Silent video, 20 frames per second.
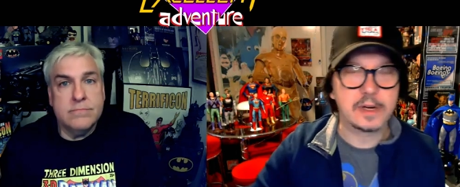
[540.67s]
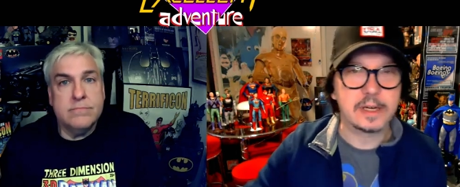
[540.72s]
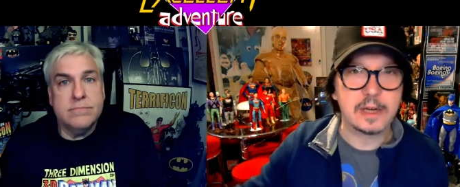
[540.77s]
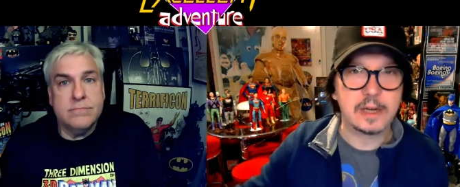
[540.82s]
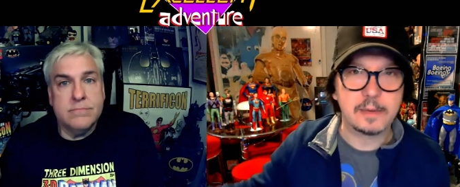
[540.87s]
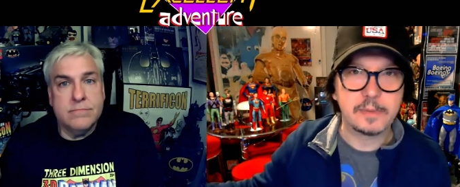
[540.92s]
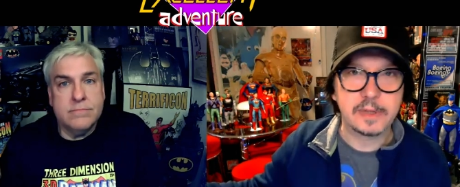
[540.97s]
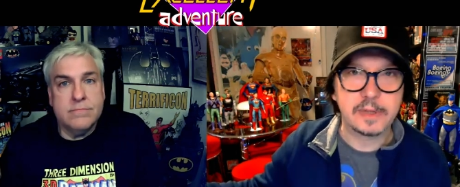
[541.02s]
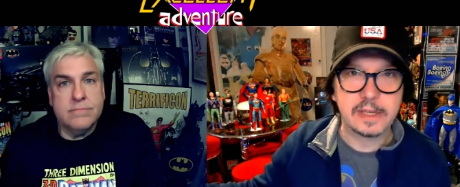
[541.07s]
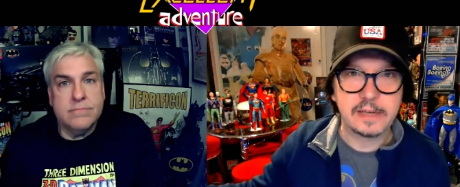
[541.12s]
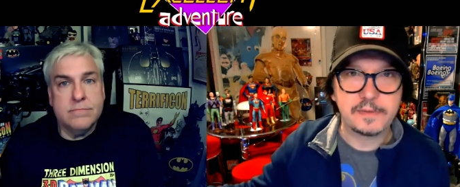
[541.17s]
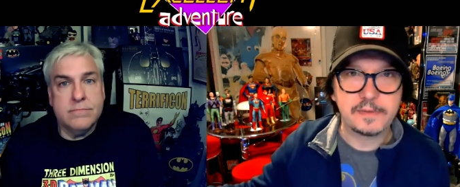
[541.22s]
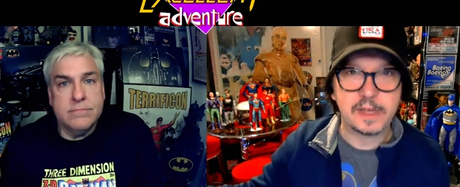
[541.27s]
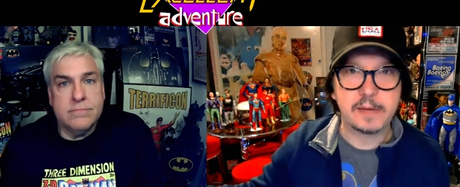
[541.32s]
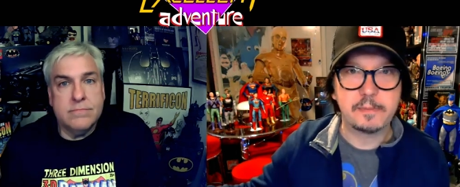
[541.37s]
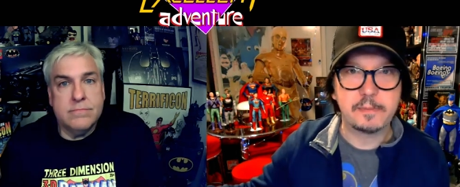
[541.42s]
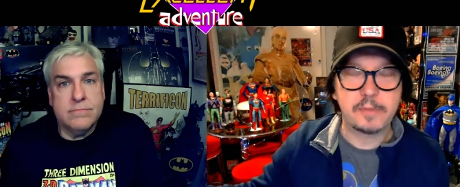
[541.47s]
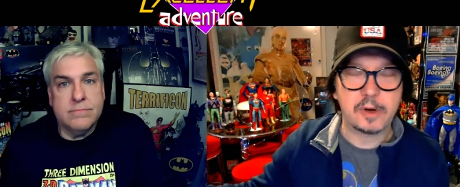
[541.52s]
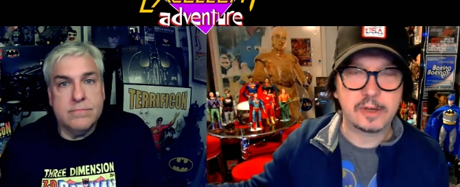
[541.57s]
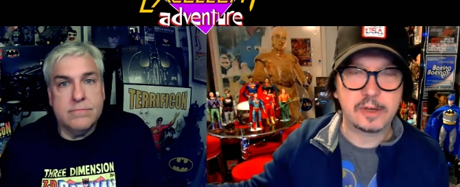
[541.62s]
Speaker 1: and I believe they
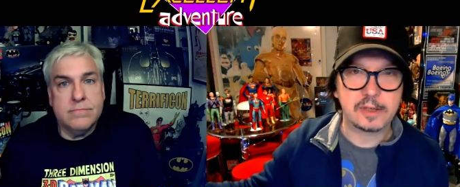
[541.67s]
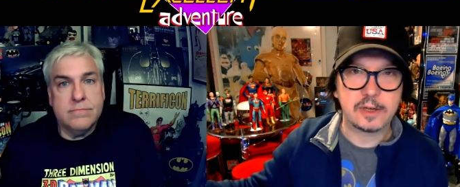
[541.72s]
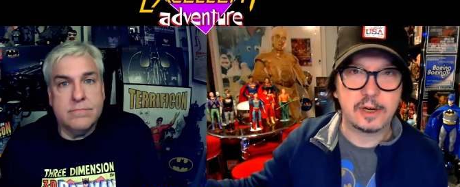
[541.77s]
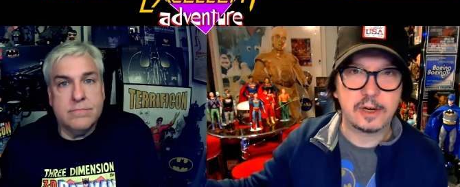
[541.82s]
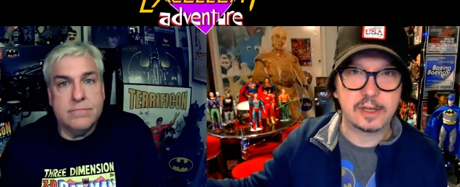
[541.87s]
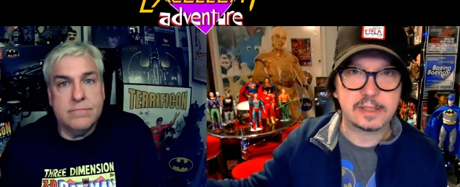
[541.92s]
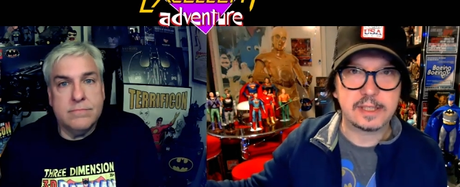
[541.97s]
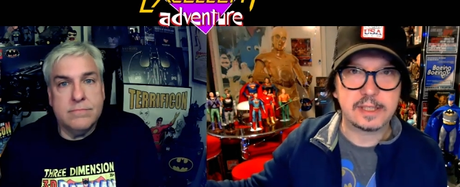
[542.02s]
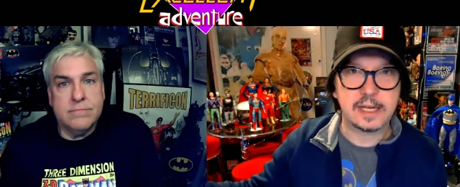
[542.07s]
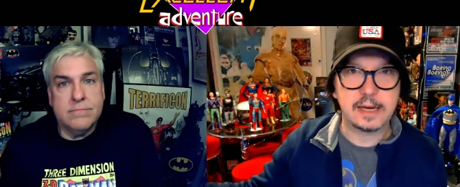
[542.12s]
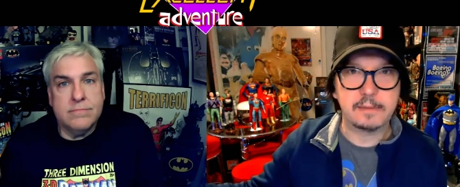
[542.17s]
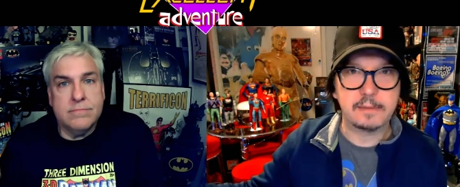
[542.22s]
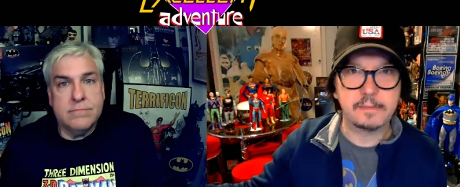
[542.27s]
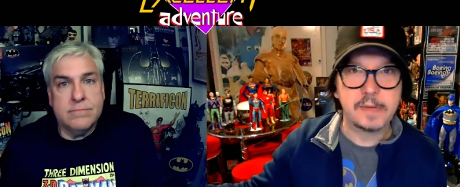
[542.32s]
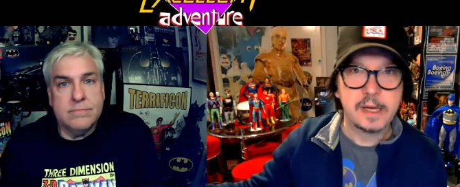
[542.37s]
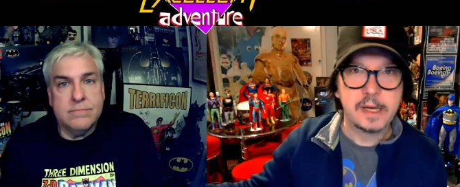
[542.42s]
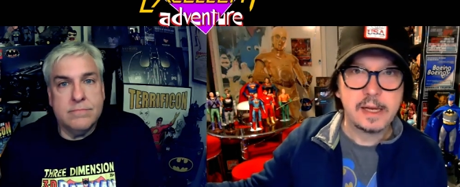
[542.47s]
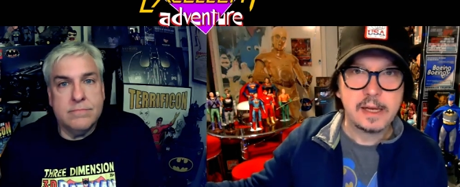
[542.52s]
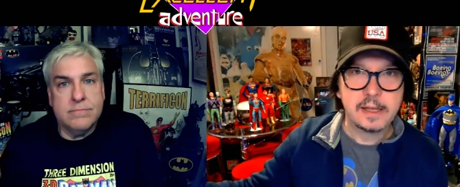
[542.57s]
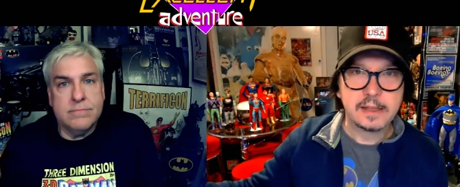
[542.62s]
got um,
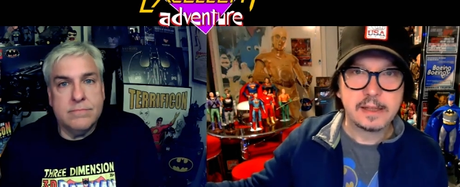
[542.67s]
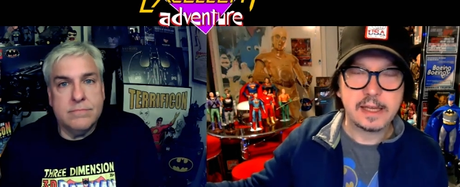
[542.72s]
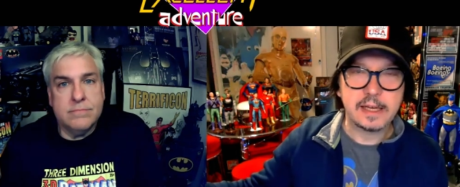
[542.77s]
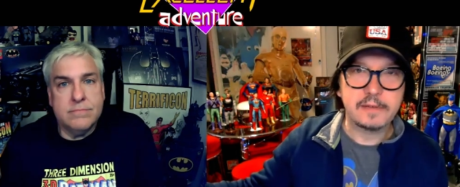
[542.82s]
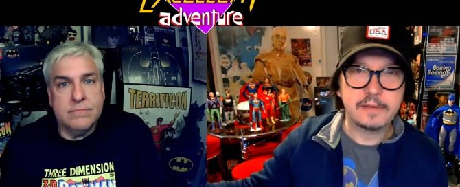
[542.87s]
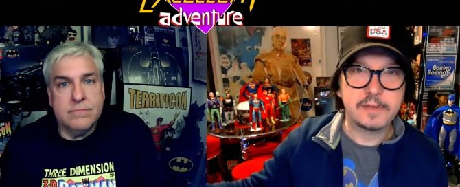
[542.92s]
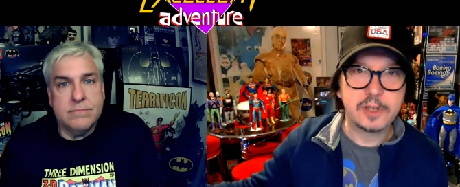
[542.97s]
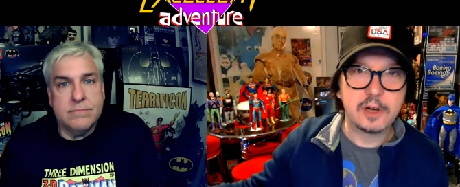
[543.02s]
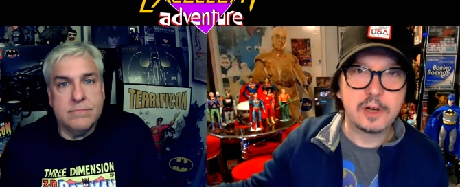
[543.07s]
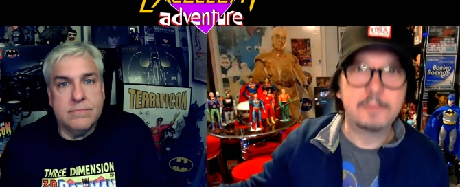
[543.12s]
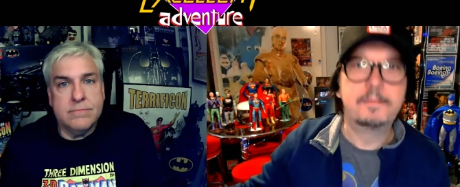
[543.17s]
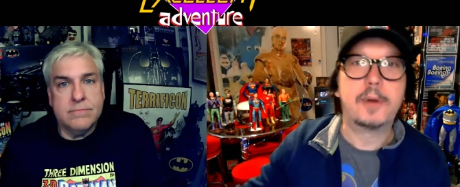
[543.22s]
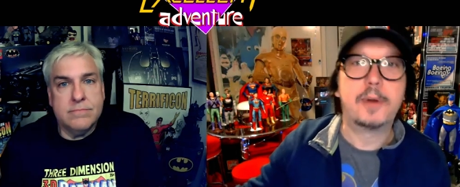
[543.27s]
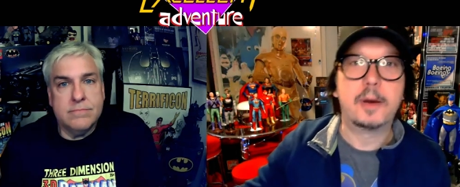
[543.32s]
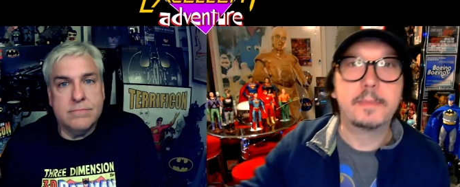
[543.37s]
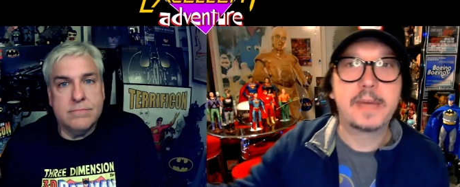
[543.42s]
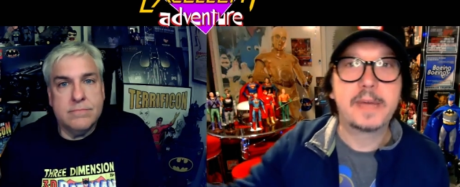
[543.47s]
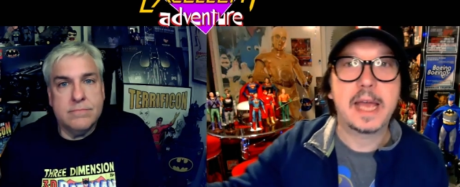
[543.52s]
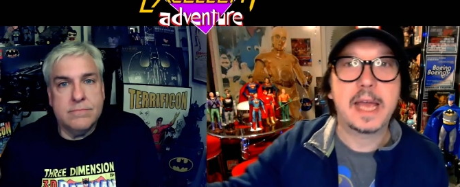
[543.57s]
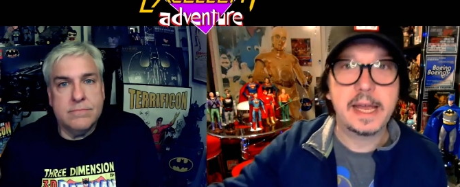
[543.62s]
they even got
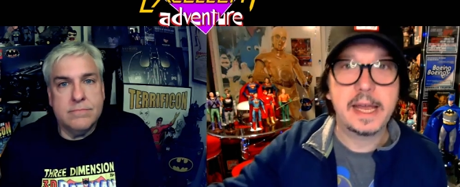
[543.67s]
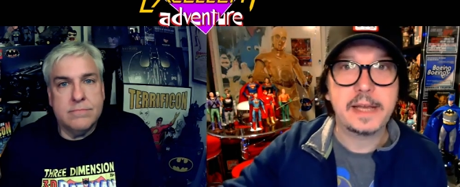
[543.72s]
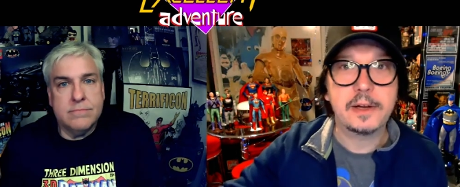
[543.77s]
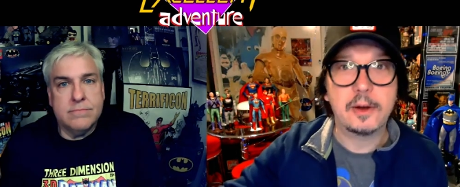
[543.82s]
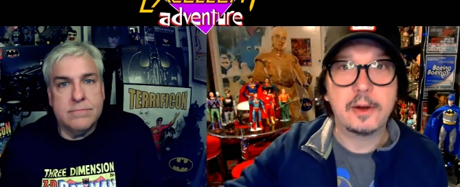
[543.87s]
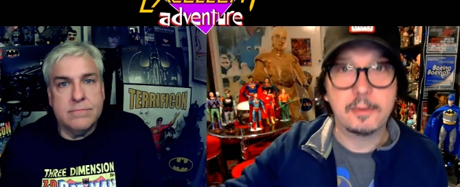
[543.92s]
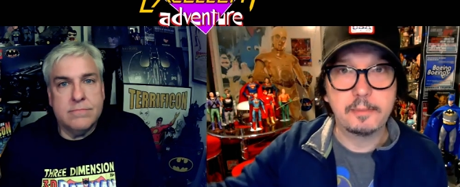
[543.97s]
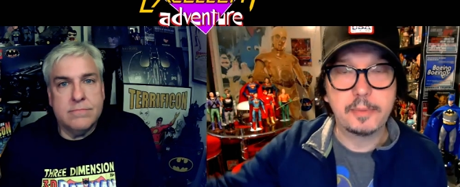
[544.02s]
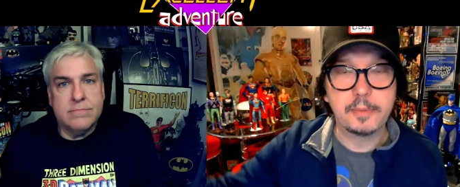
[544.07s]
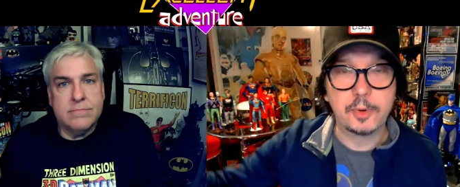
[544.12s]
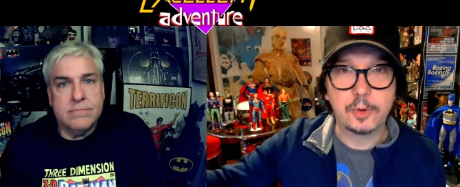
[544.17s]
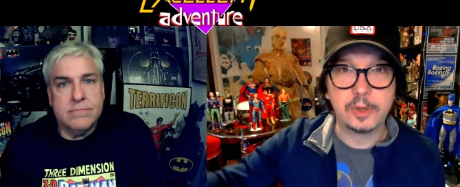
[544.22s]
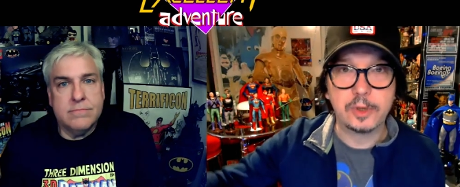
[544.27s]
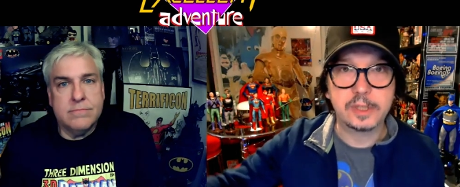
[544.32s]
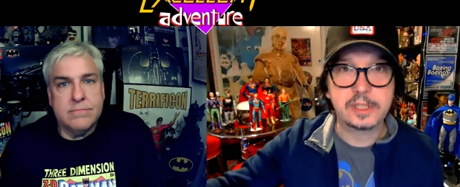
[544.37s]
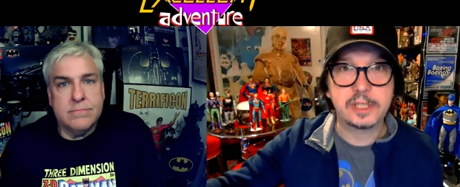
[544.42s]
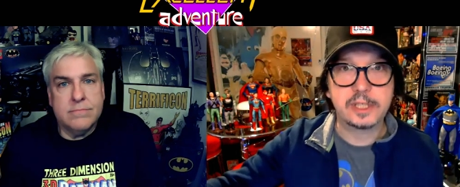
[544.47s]
Bob Kane on board